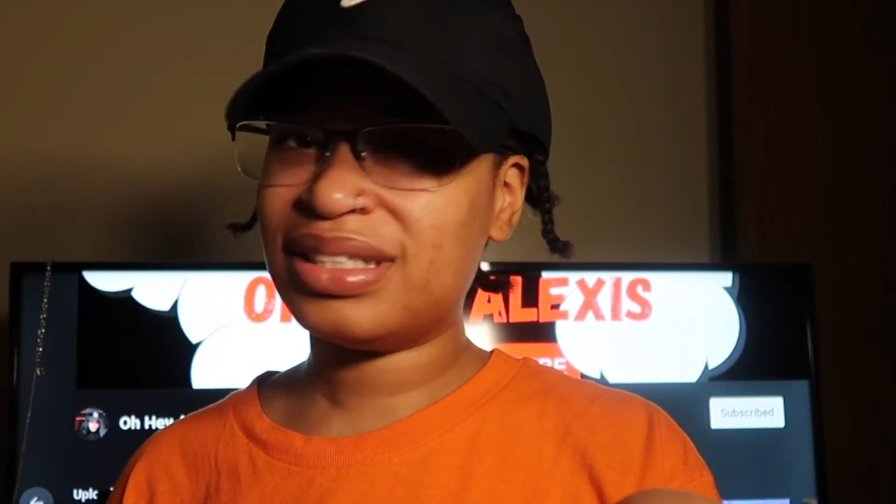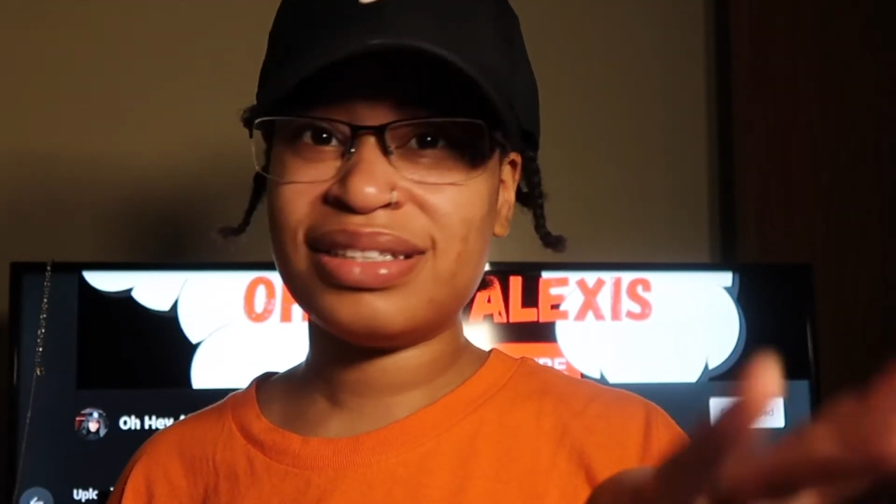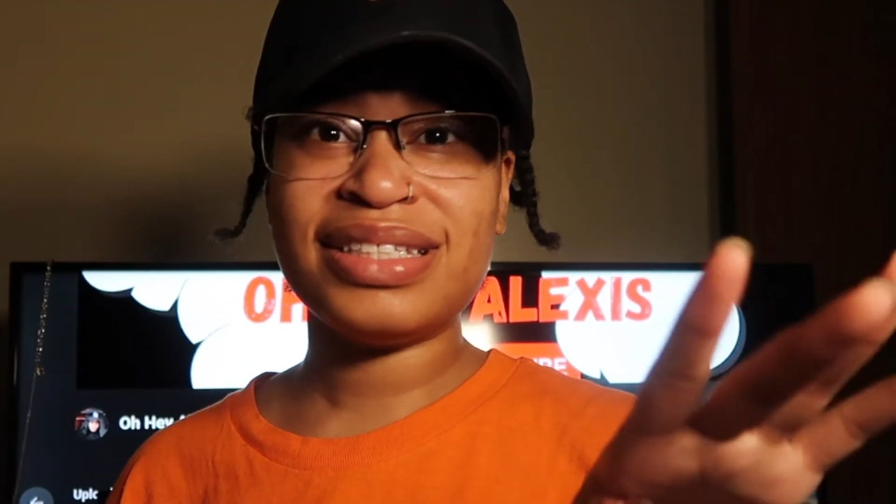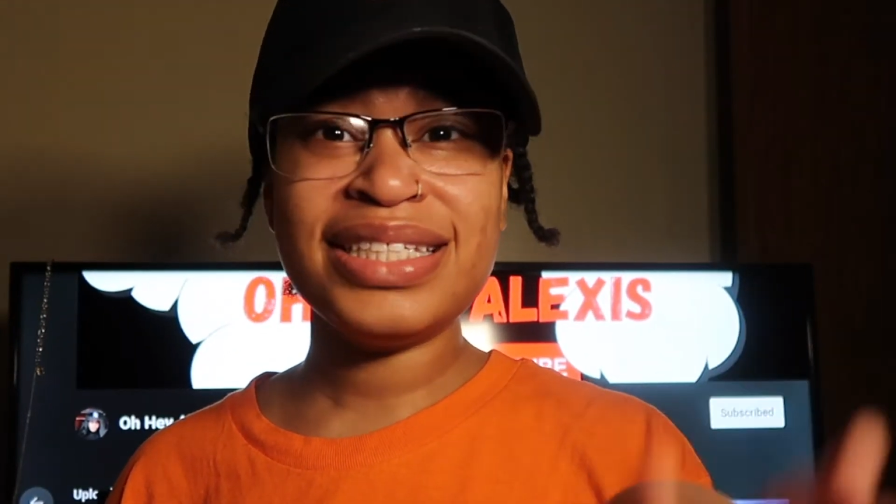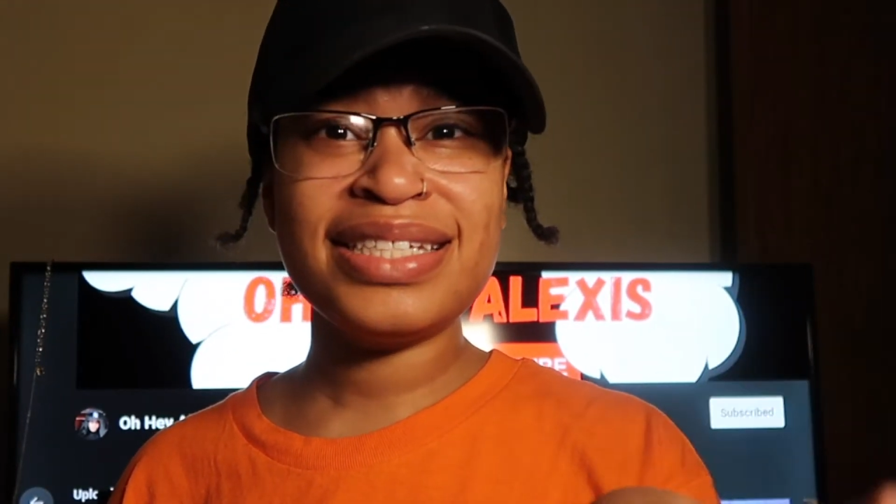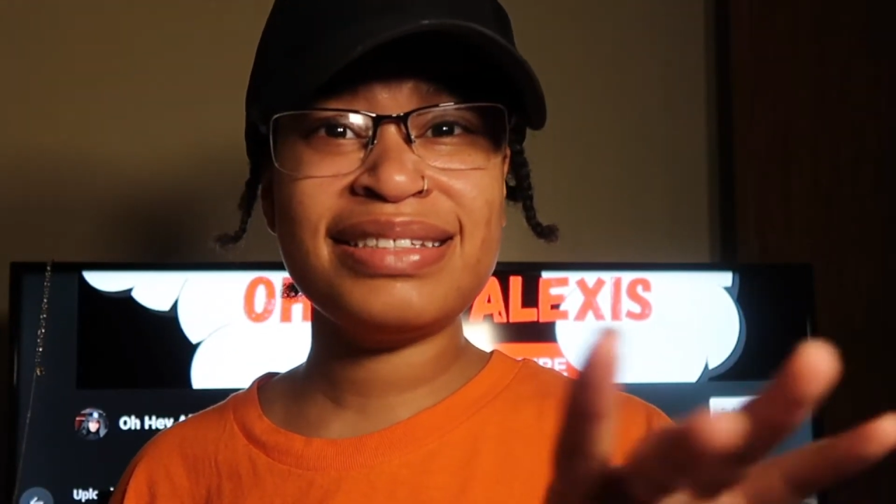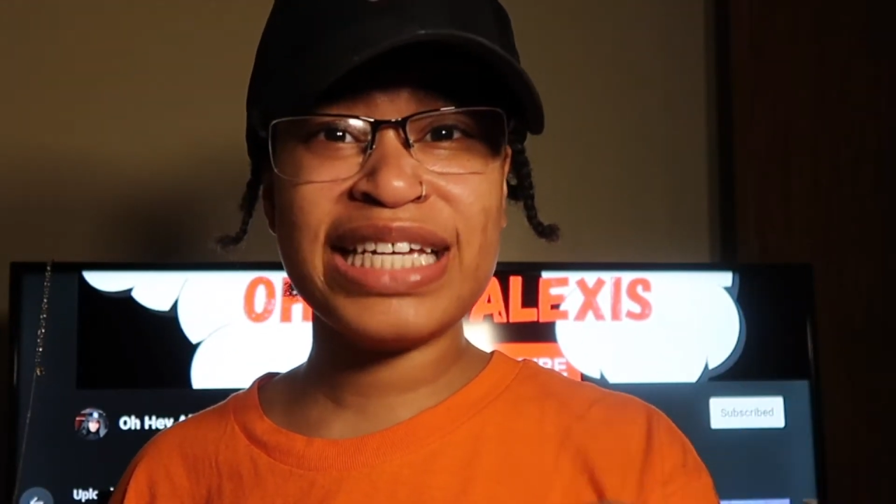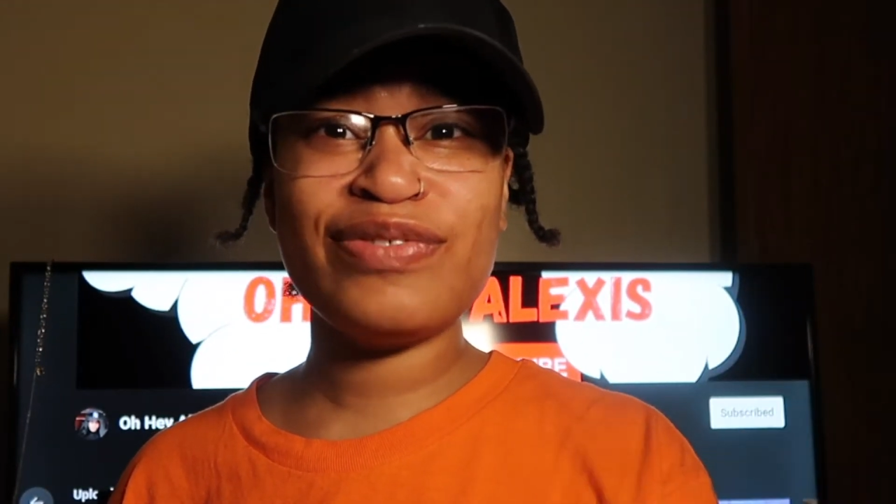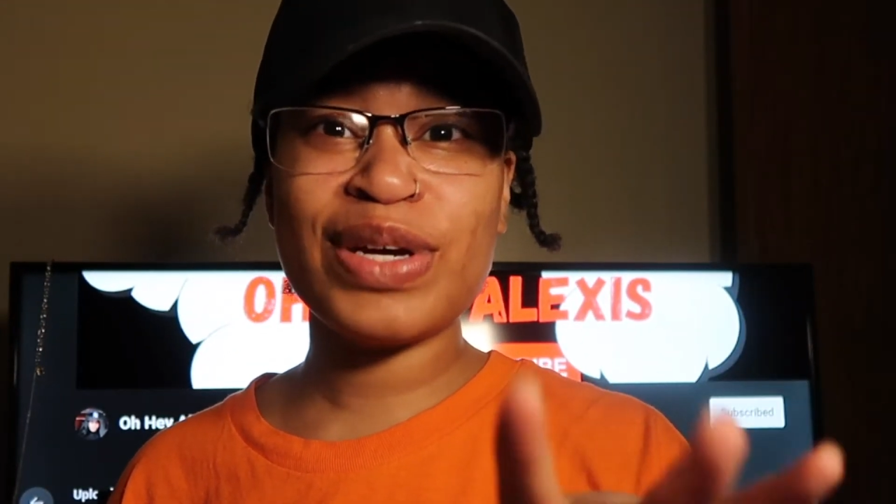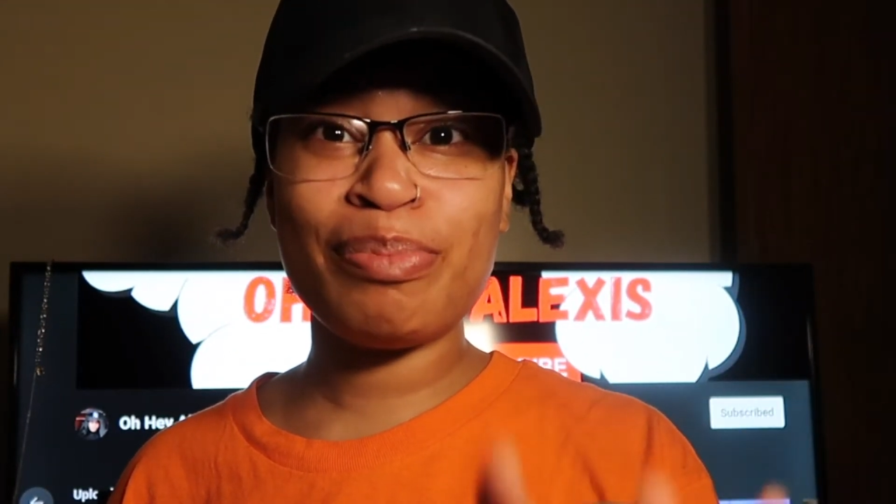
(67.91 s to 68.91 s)
This is
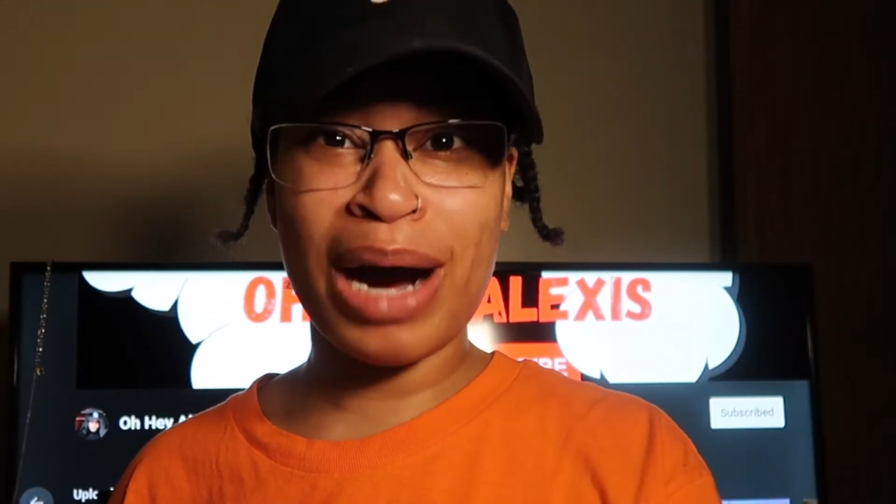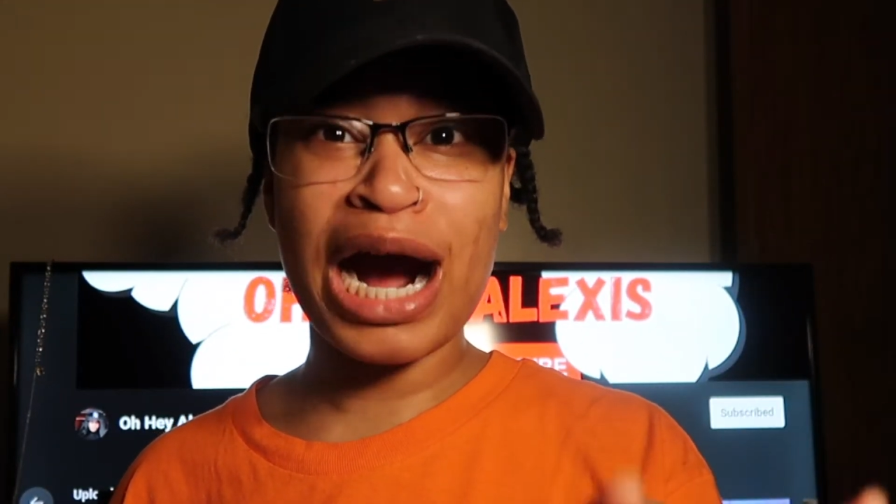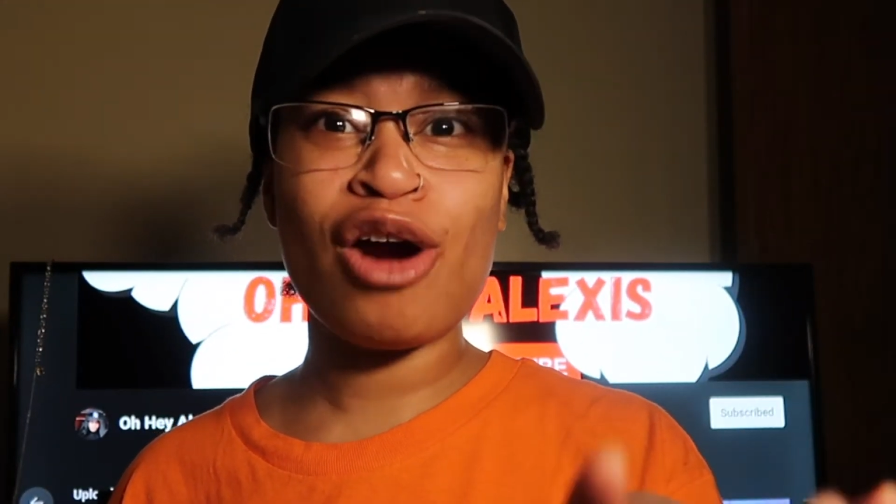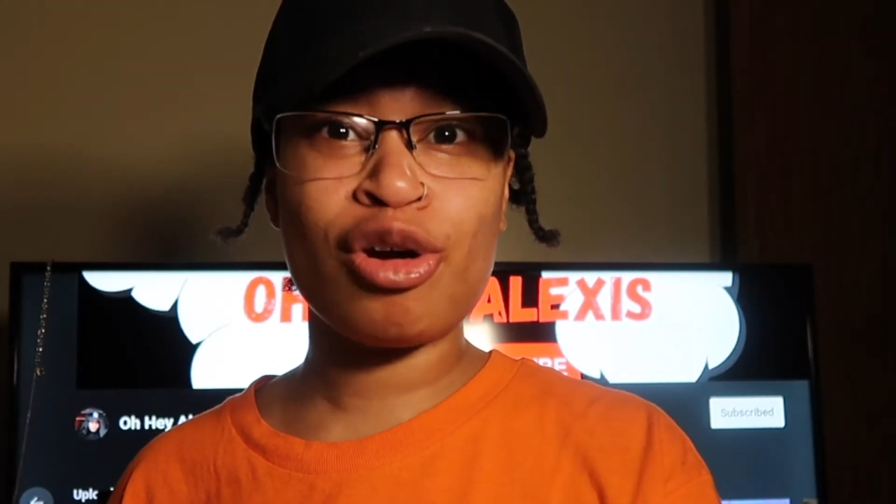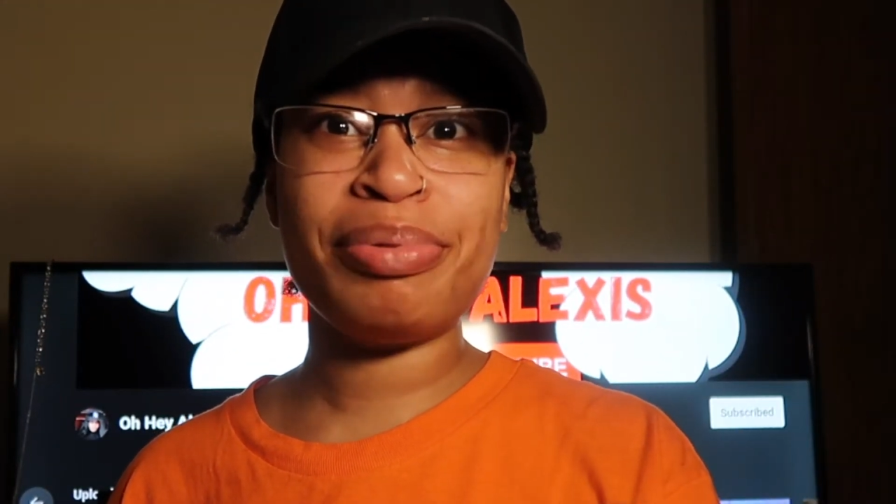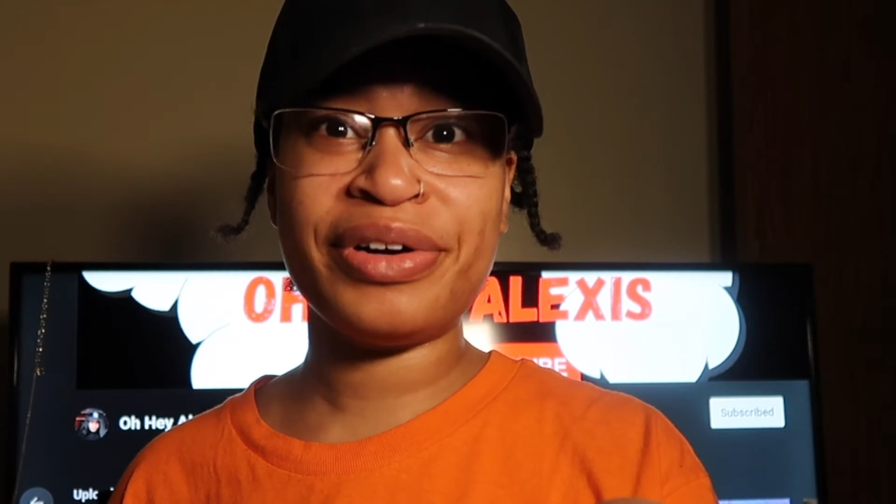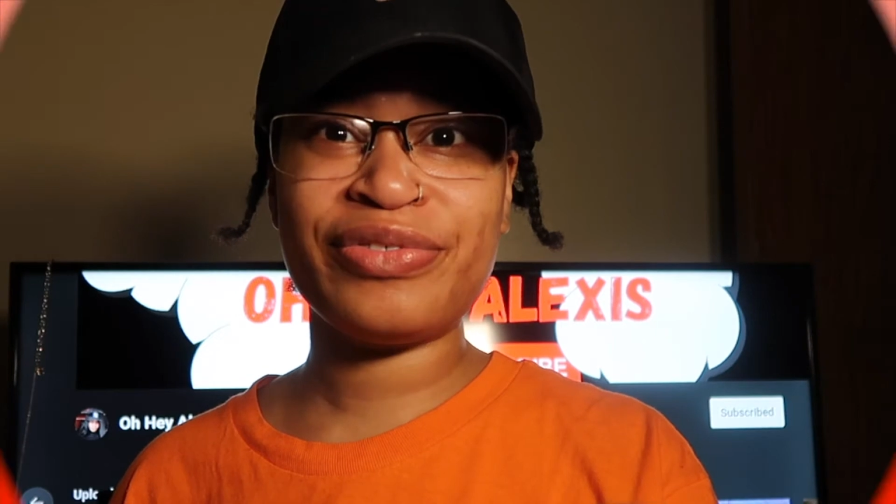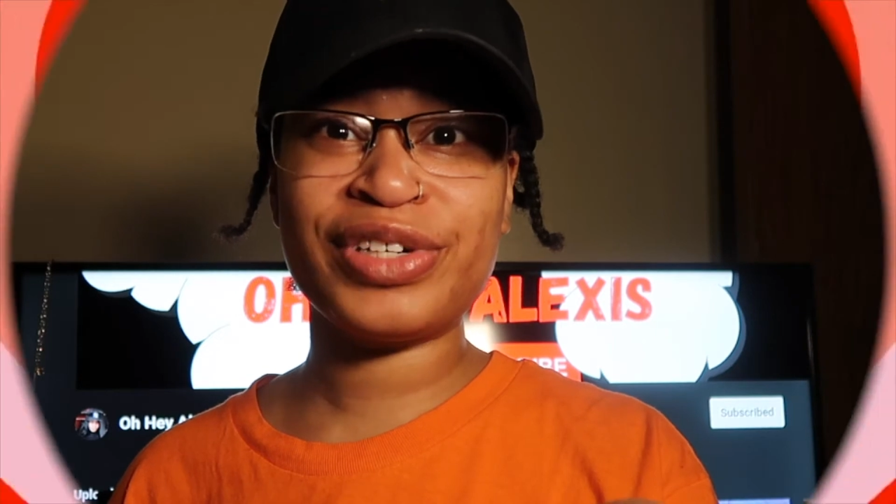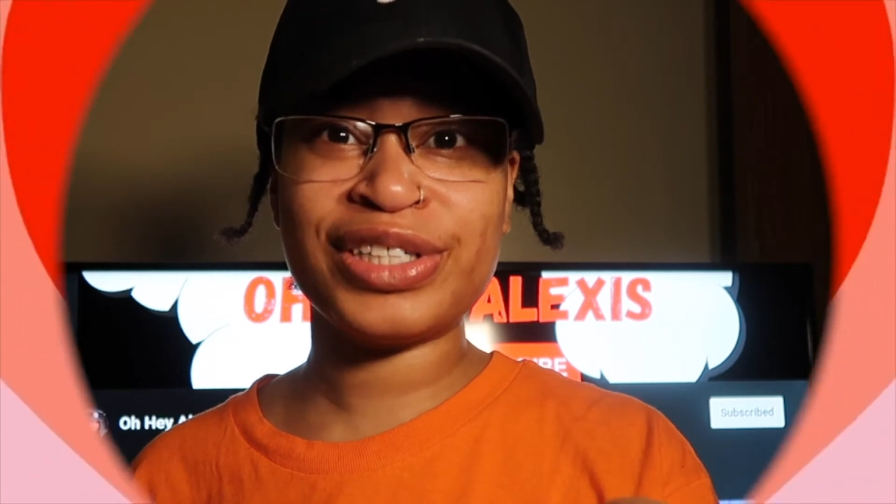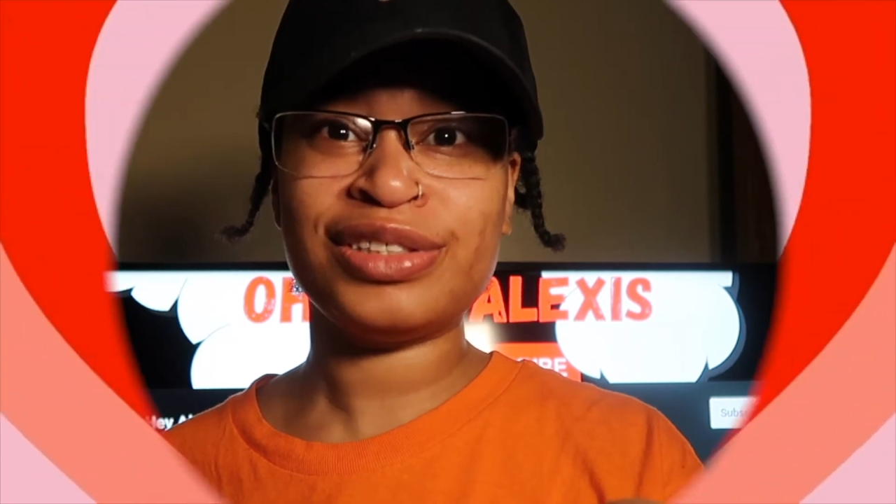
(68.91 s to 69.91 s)
giving
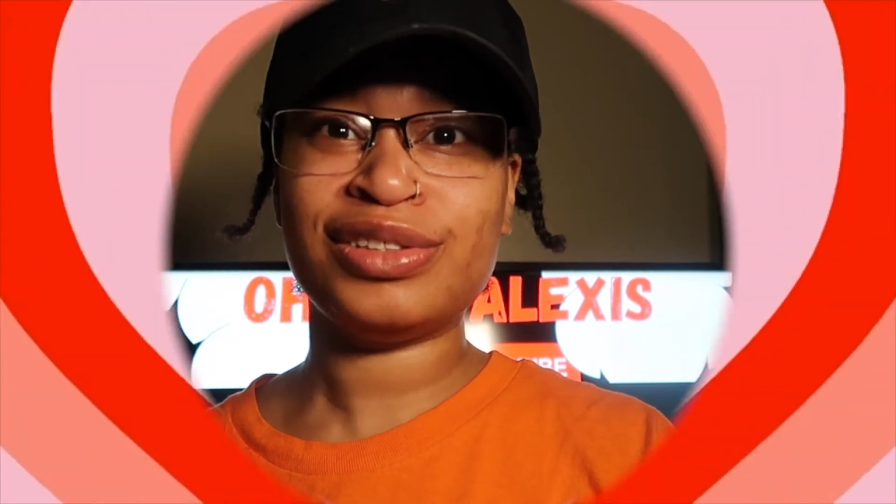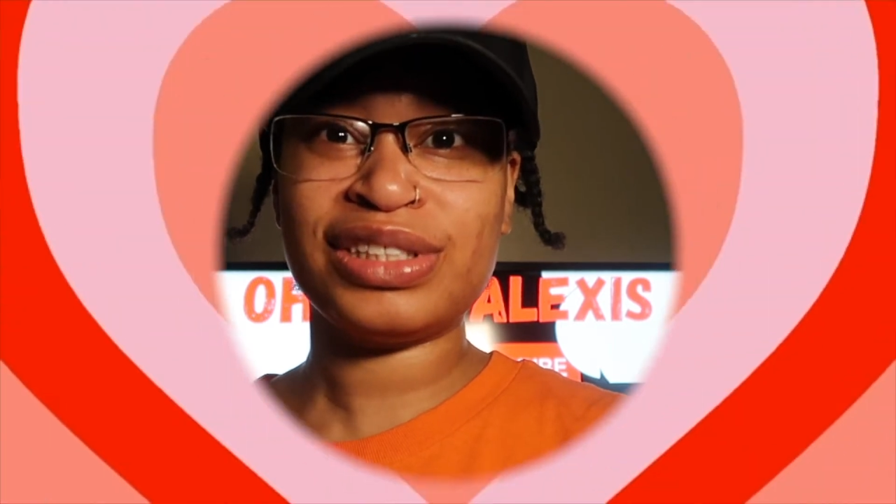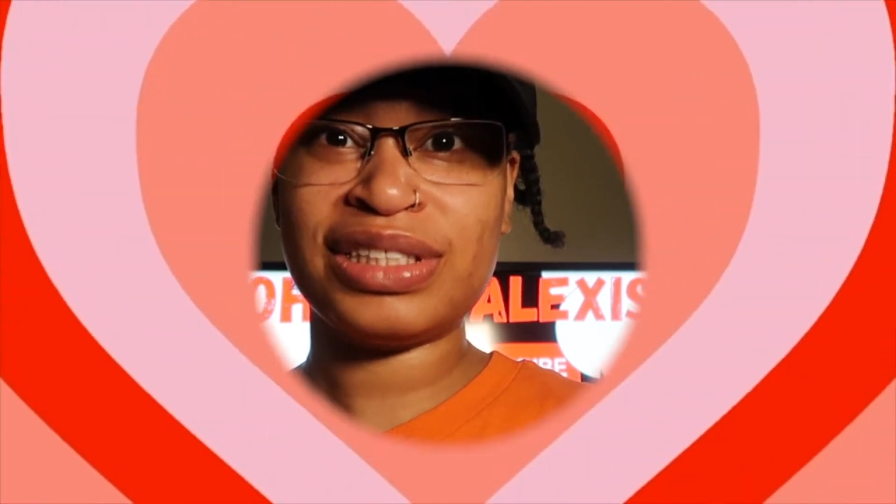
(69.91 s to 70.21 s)
Powerpuff Girls,